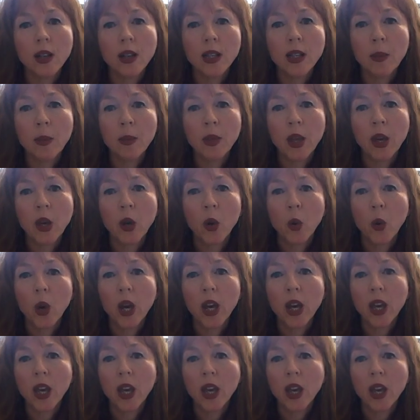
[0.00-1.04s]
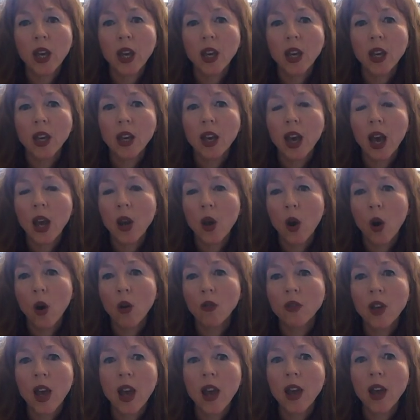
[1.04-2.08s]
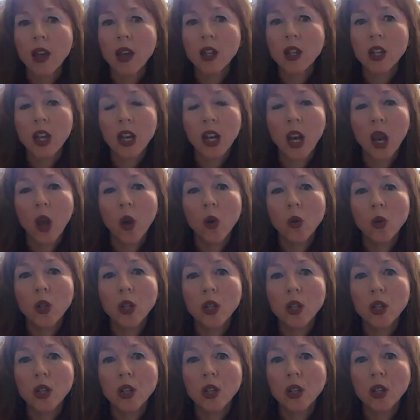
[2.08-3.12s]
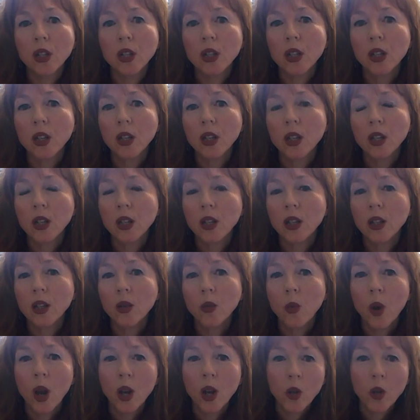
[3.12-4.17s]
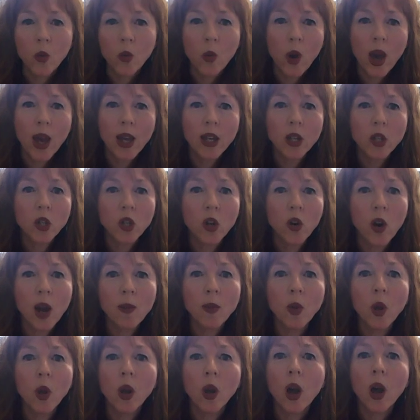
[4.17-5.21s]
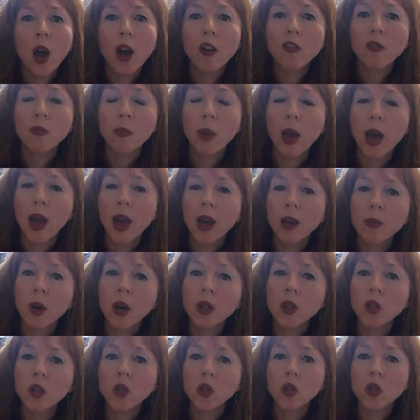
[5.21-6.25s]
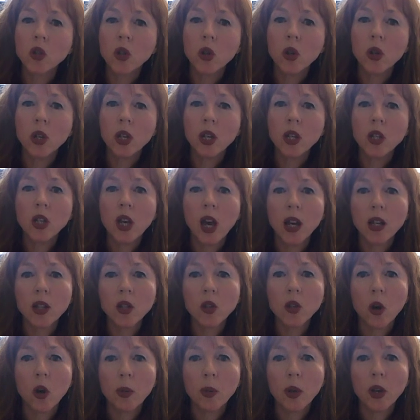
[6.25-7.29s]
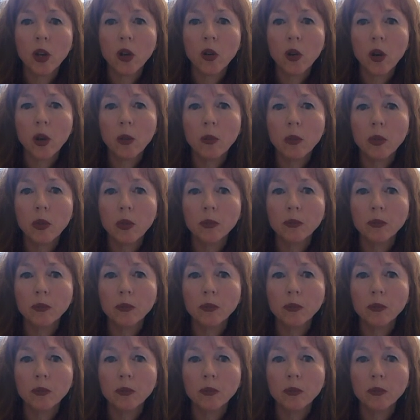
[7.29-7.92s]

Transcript: Something quick. And offhand and loaded while you wait to grab your life back by the sturdy telescopic grip.